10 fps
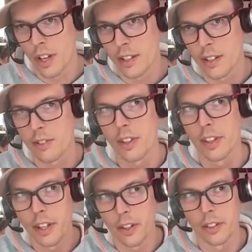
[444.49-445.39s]
there's
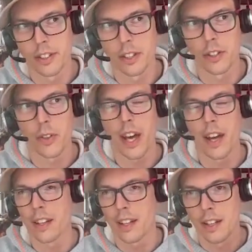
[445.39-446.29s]
little to do
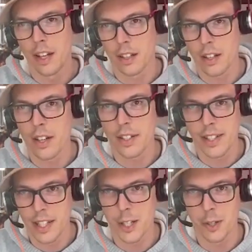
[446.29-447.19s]
that cost
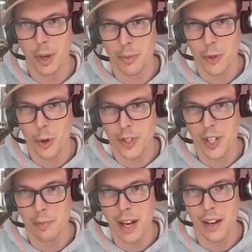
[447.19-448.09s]
needs to be absorbed
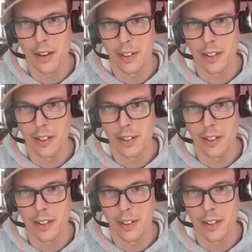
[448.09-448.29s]
somehow,